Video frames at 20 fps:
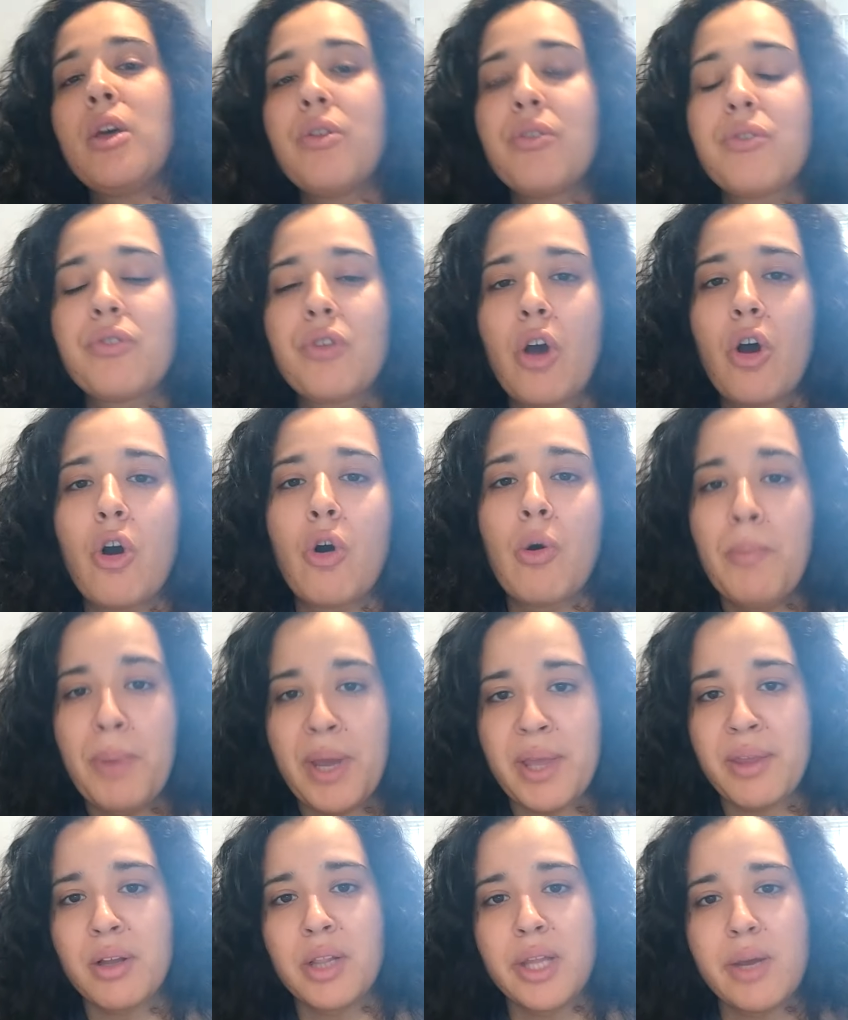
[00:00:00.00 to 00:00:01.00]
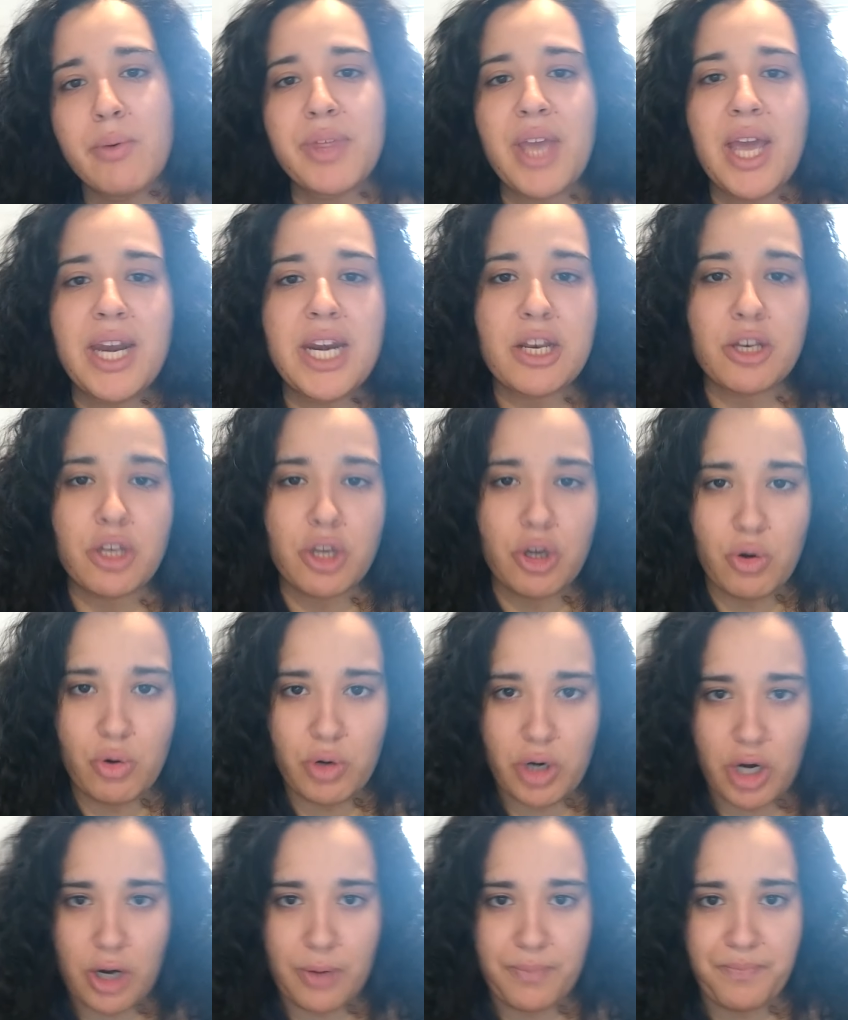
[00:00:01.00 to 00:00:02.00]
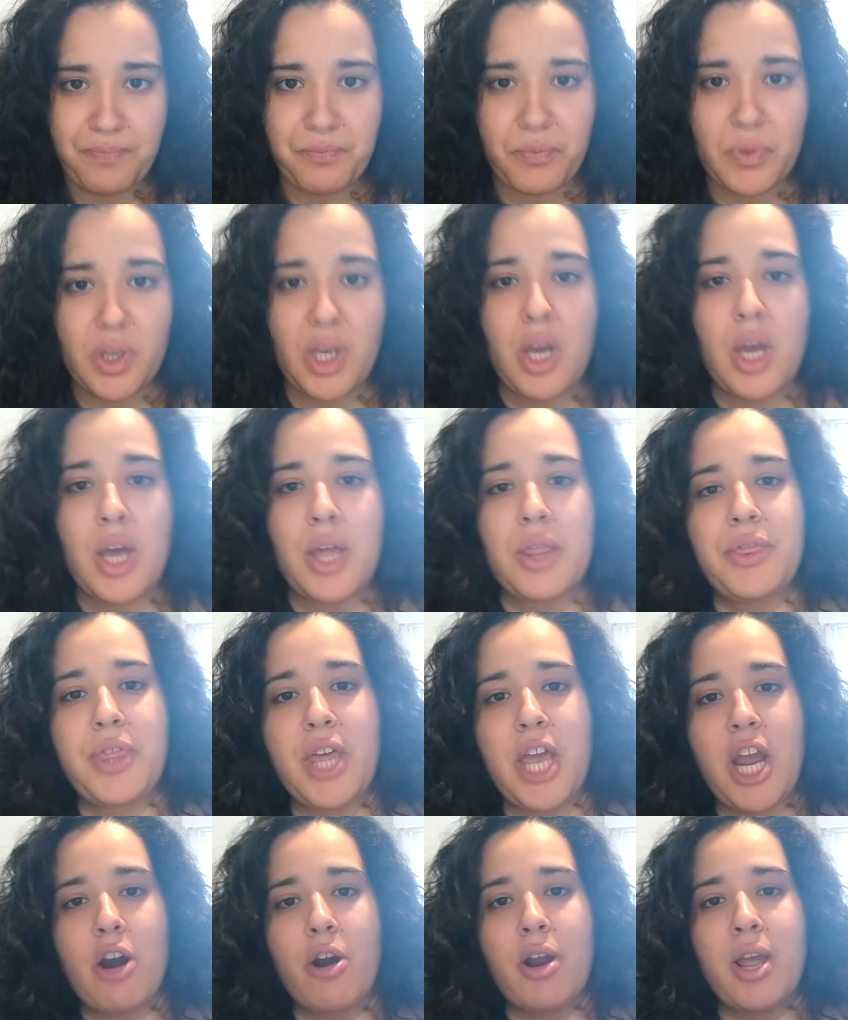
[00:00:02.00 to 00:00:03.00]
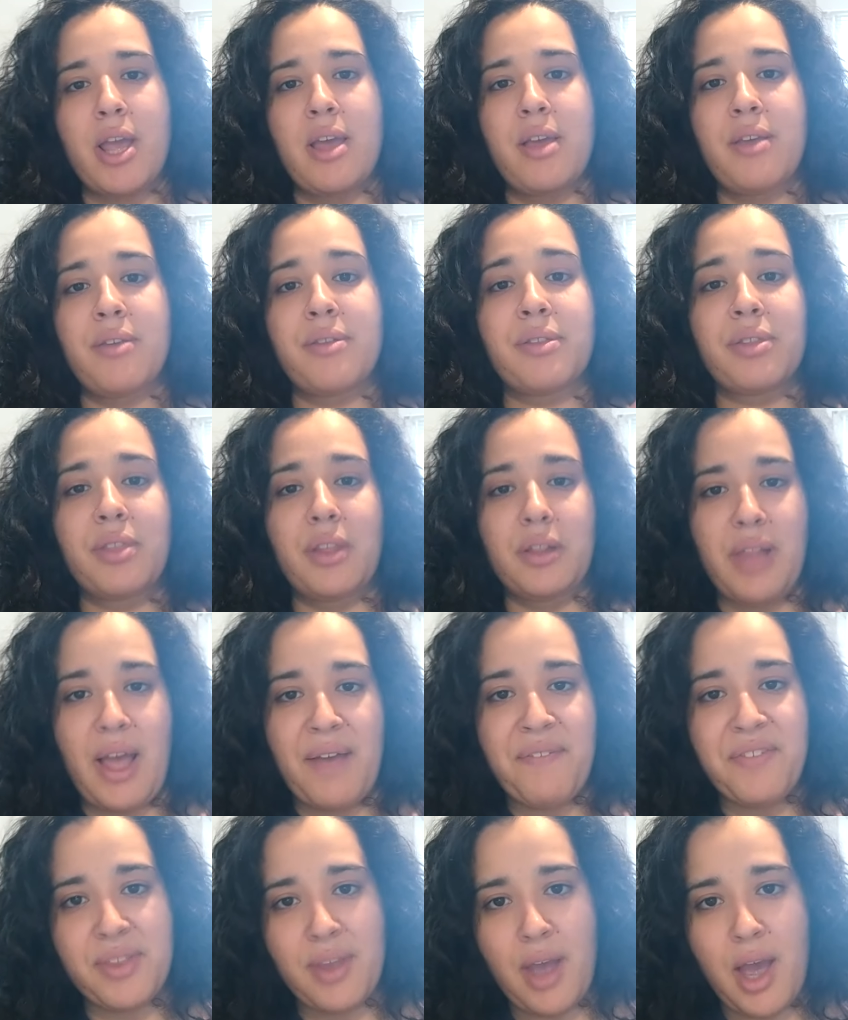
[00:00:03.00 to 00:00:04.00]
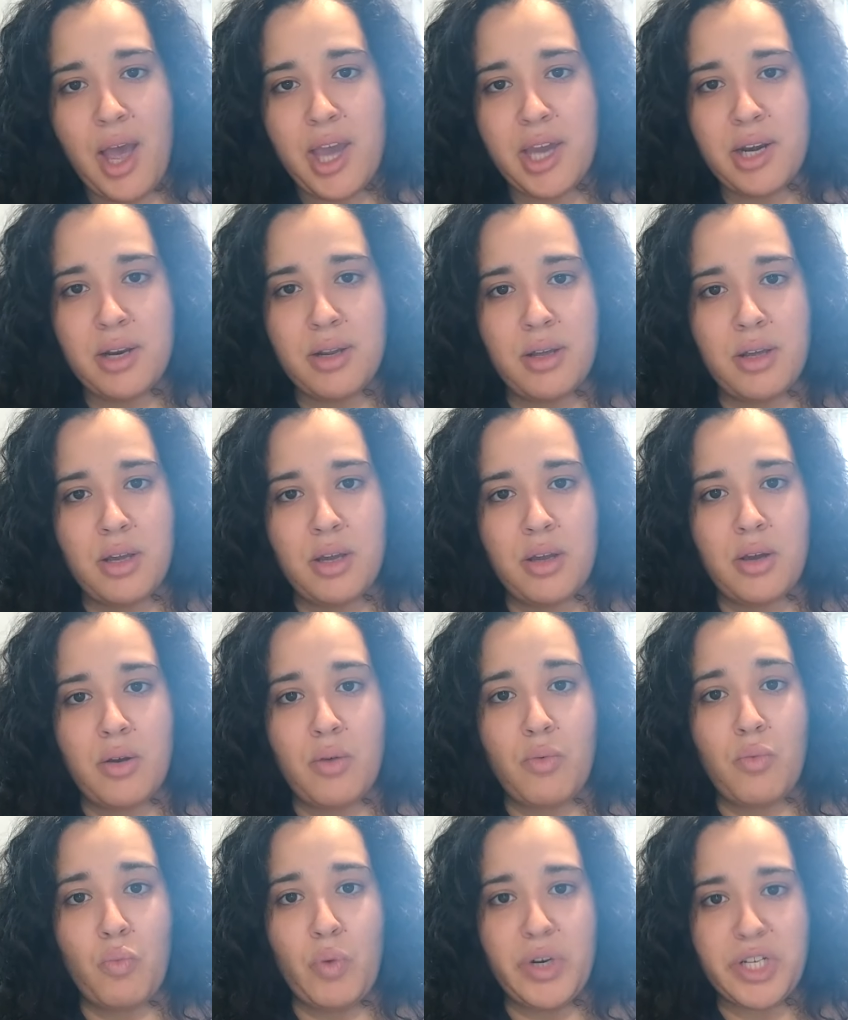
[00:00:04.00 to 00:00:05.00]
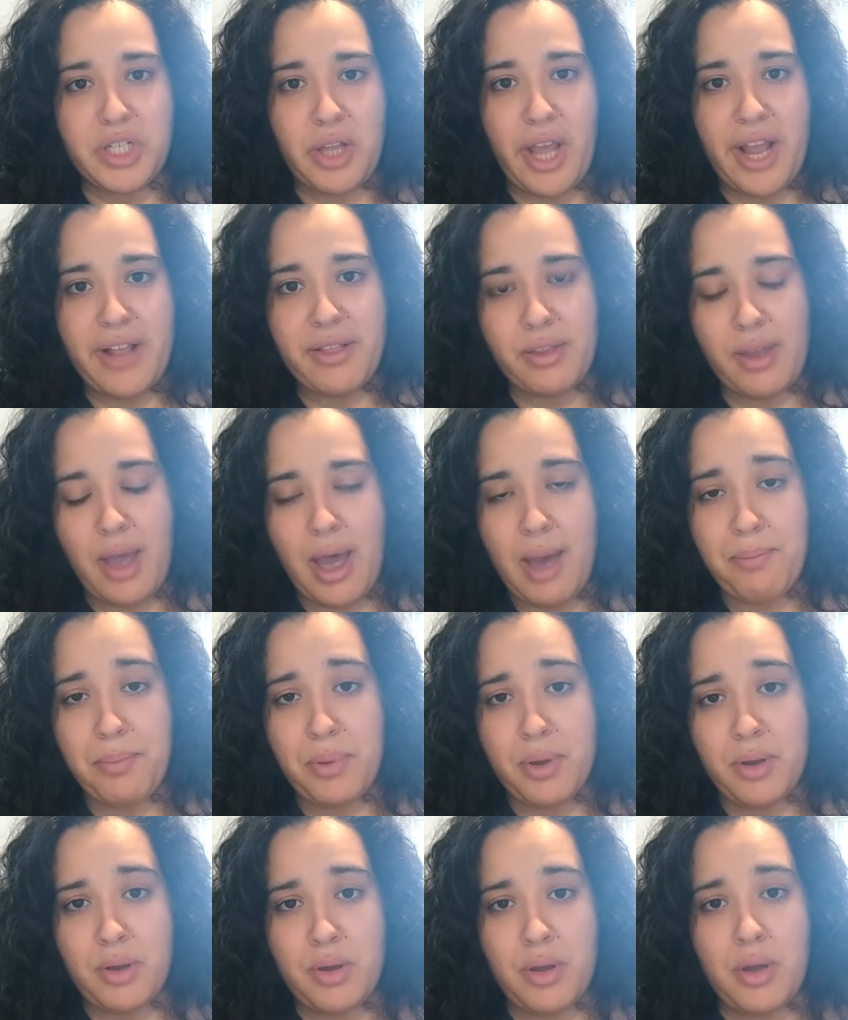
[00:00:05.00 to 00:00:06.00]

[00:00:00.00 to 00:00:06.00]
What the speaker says: So basically with any tuner, there is the left side, which lights up,